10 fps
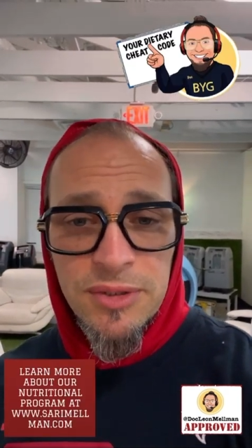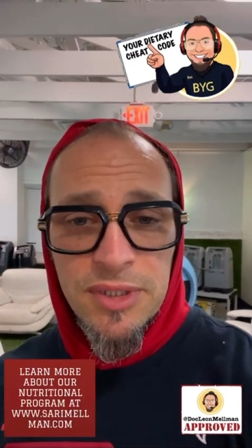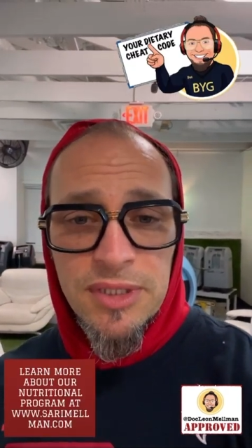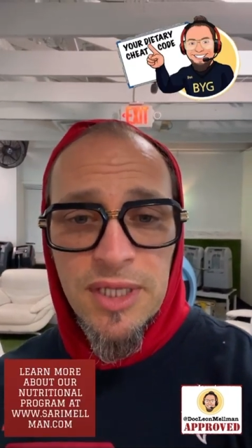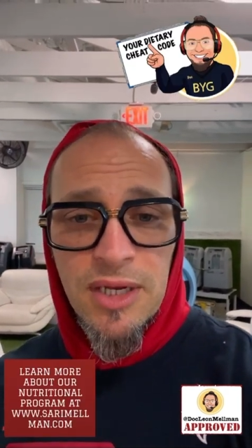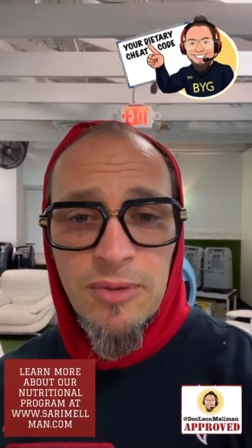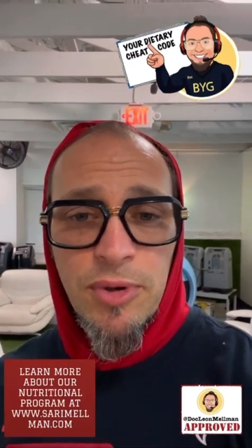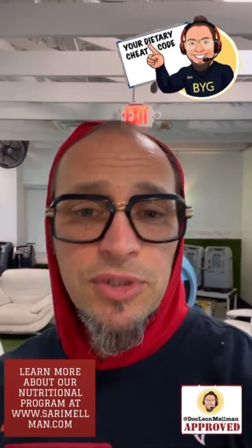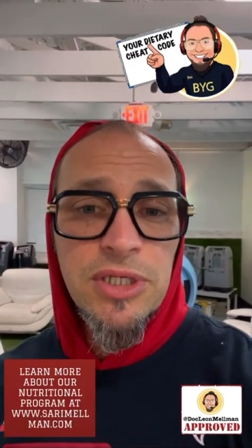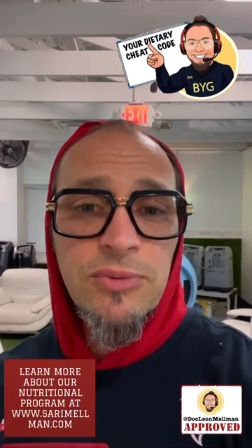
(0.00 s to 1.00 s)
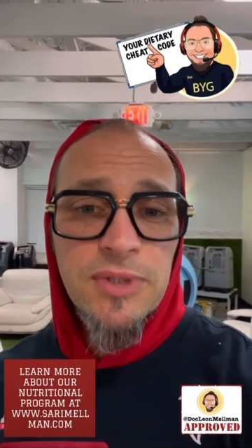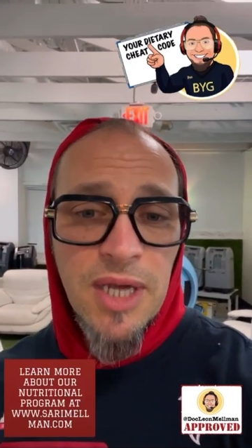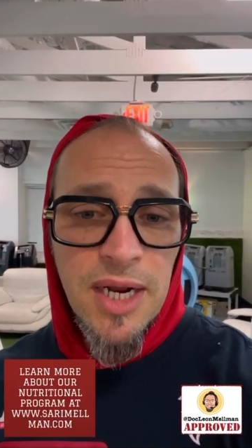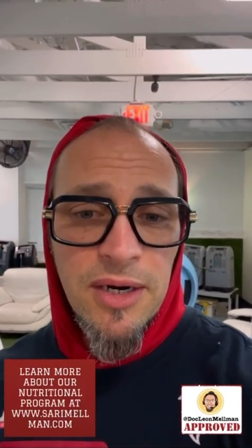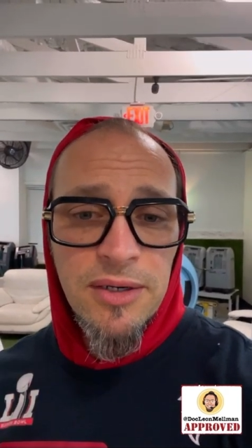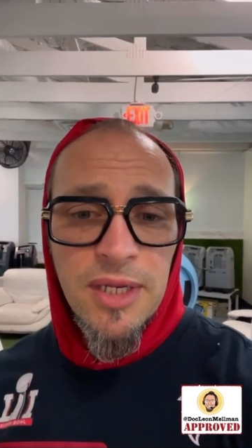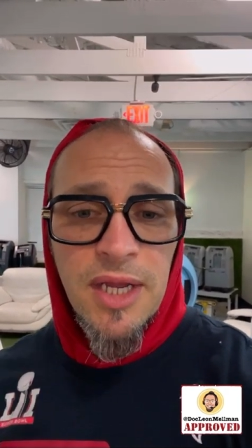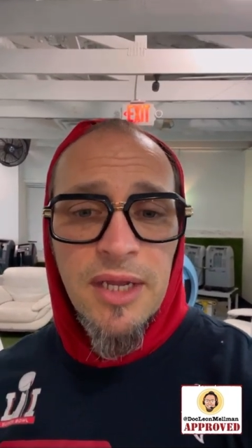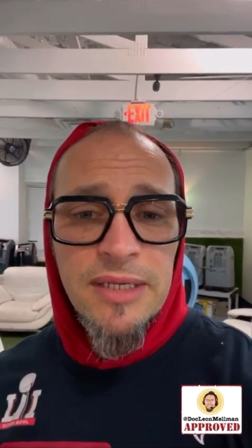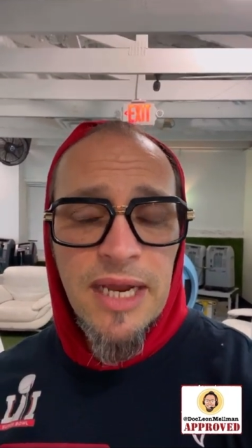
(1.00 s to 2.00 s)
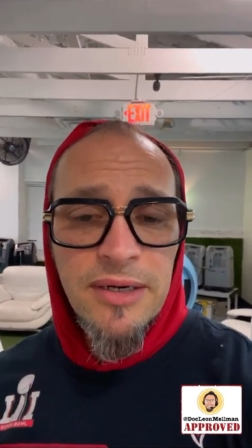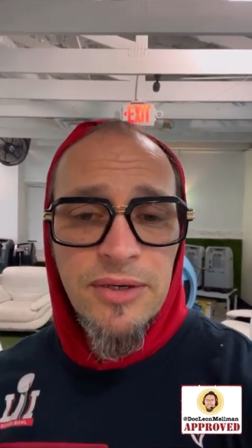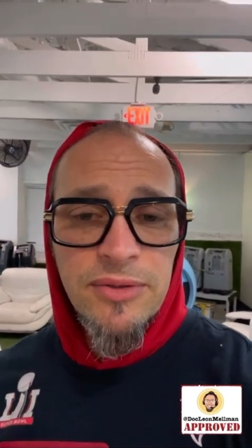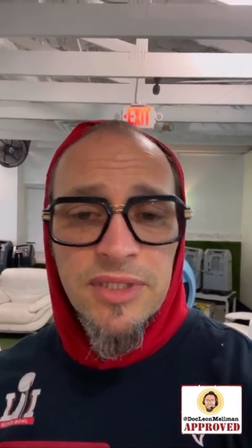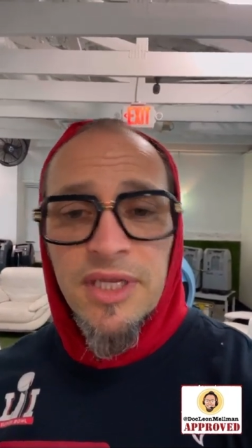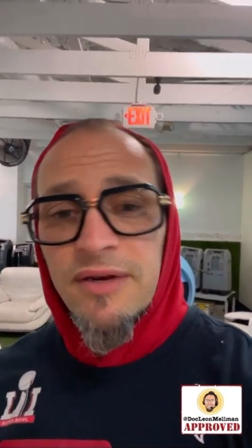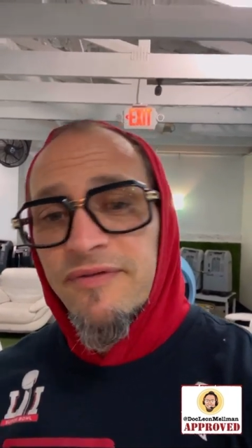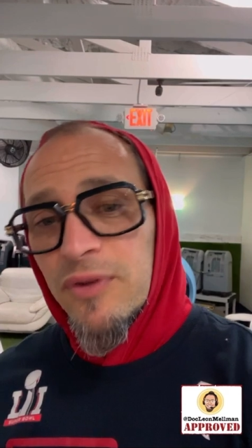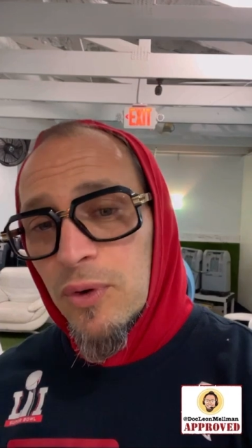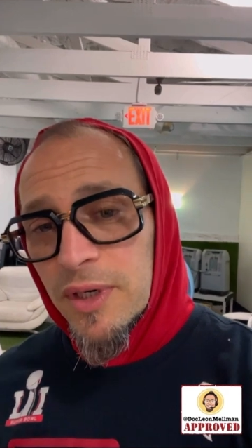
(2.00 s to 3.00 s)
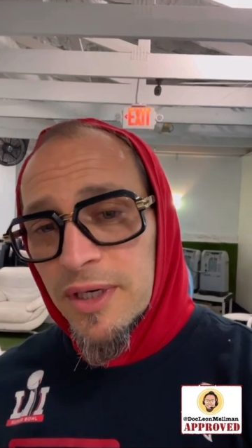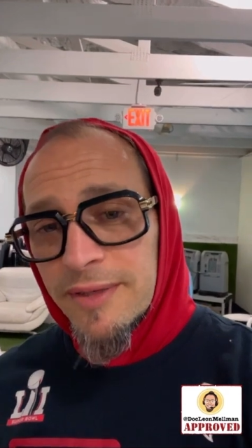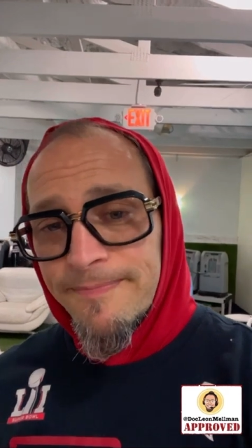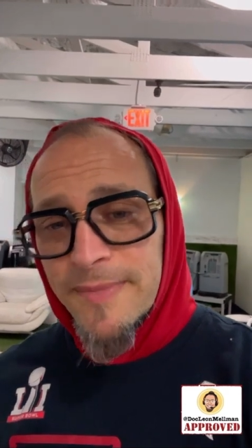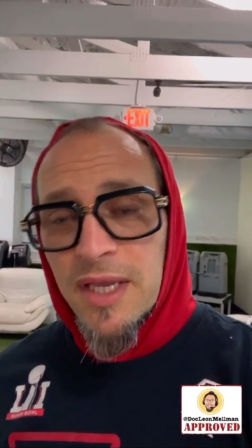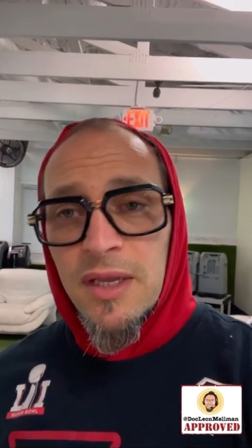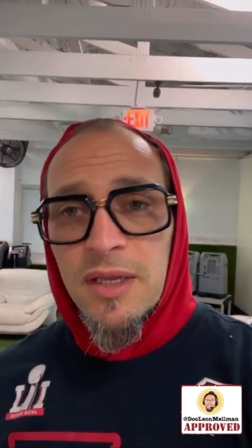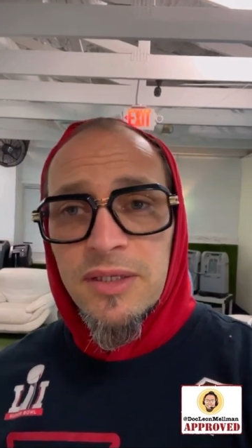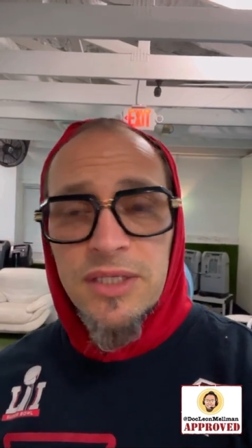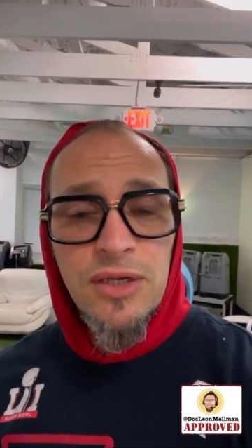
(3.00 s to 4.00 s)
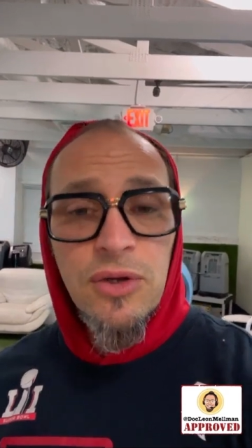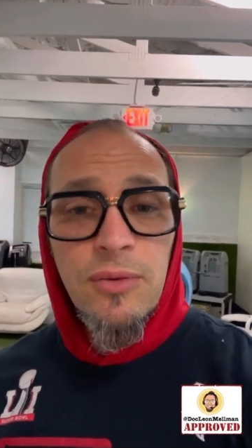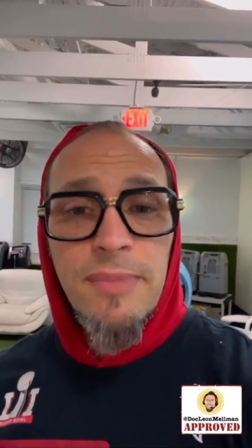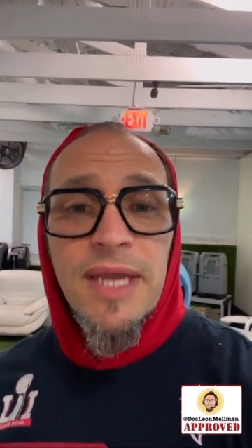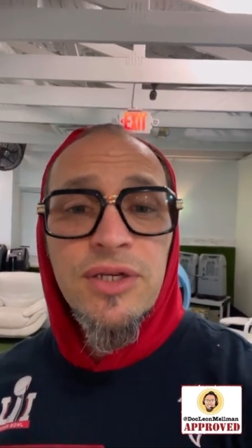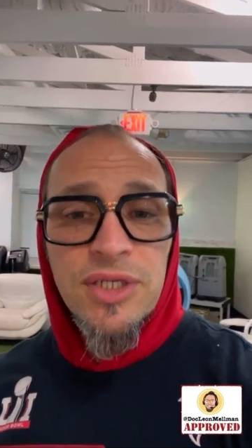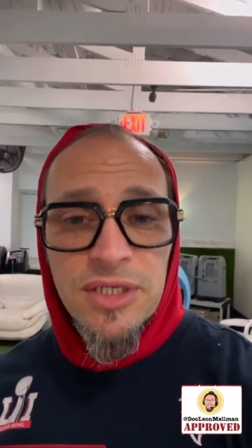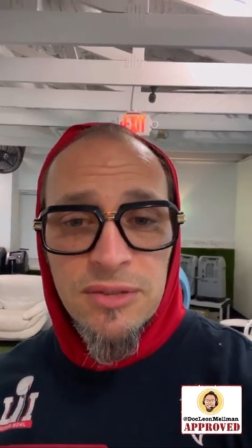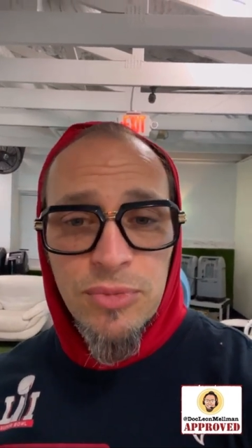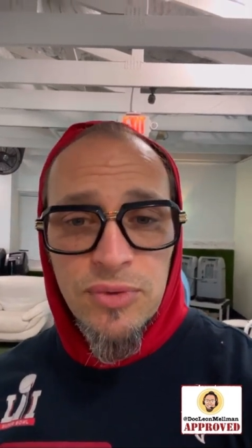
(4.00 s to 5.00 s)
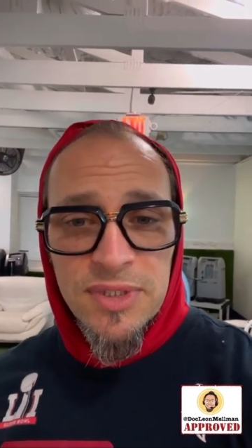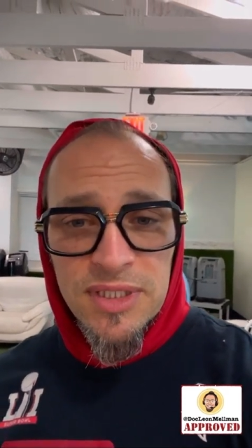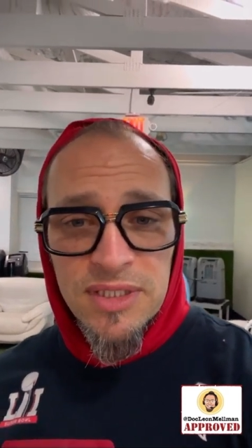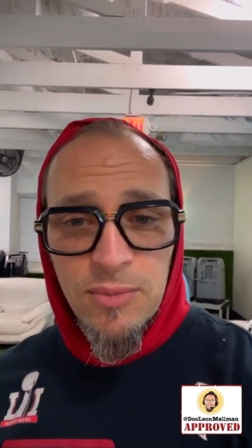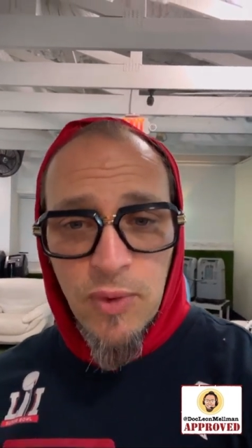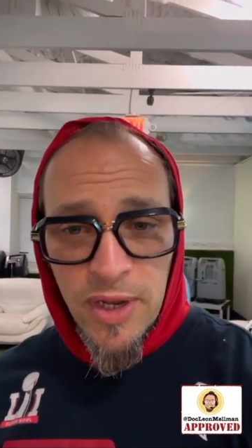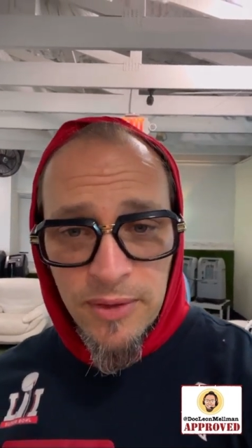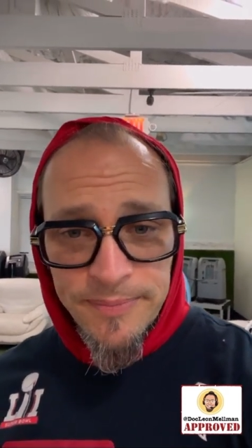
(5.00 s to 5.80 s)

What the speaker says: He's now partially retired down here in the state of Florida, still managing his immune system well,